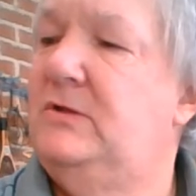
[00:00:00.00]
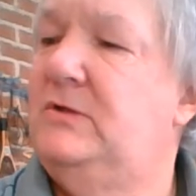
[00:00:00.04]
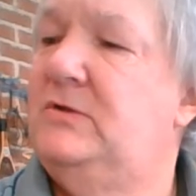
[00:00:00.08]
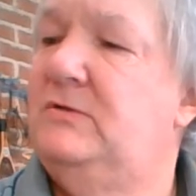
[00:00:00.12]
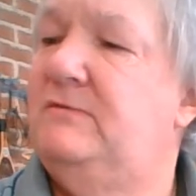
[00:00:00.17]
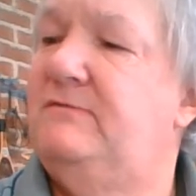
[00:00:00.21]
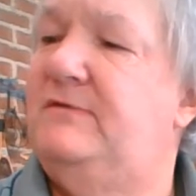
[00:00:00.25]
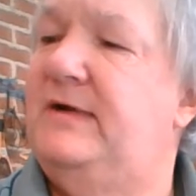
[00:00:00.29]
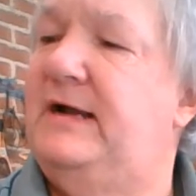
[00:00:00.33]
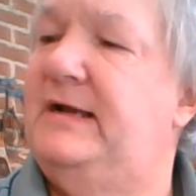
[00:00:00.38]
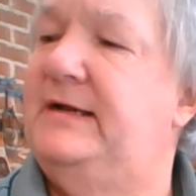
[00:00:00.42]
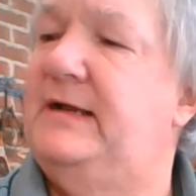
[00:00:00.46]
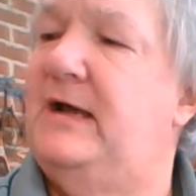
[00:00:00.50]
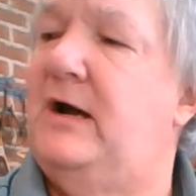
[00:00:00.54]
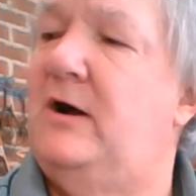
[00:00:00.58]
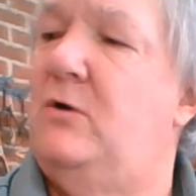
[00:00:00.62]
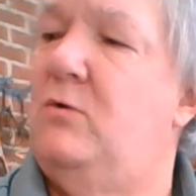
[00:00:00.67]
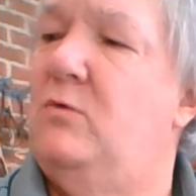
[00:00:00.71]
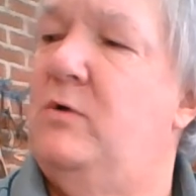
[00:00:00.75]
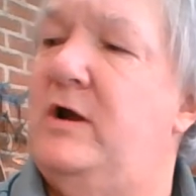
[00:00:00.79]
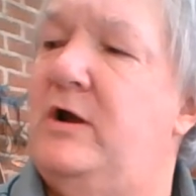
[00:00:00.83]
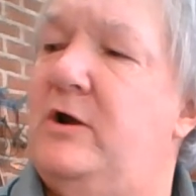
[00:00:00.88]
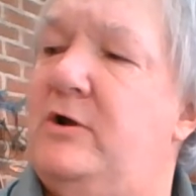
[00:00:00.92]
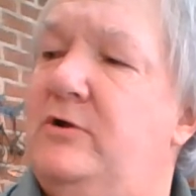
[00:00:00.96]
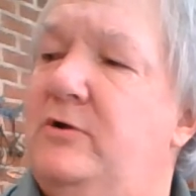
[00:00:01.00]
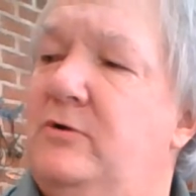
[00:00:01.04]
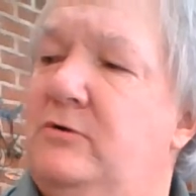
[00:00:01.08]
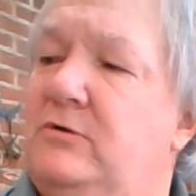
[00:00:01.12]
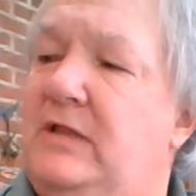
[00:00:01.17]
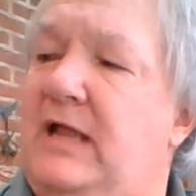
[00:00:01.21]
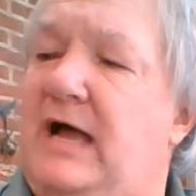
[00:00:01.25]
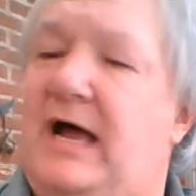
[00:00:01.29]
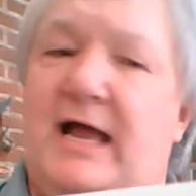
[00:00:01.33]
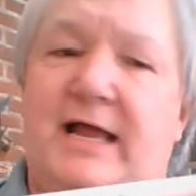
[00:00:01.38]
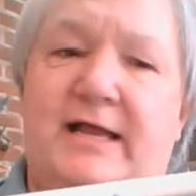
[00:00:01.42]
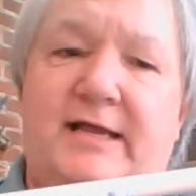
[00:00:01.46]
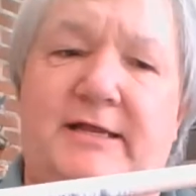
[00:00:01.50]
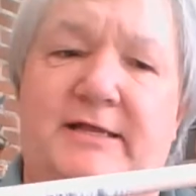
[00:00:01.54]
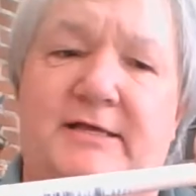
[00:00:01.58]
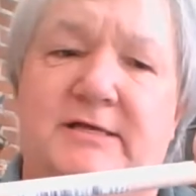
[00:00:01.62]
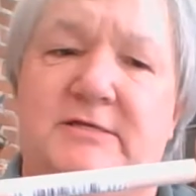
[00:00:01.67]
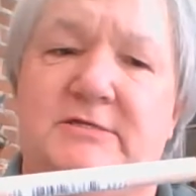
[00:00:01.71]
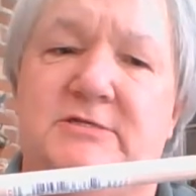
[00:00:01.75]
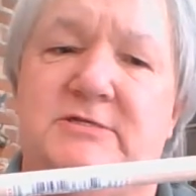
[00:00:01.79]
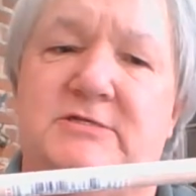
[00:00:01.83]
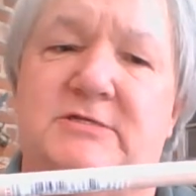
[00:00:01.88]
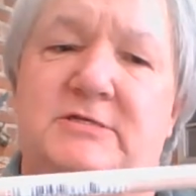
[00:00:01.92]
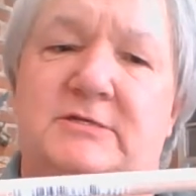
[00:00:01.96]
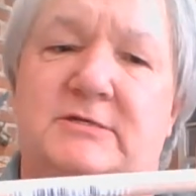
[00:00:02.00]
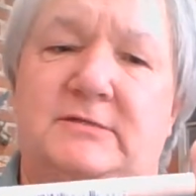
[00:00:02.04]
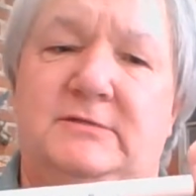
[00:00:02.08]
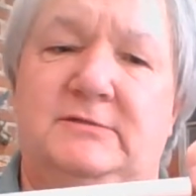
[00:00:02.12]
find out where your line is,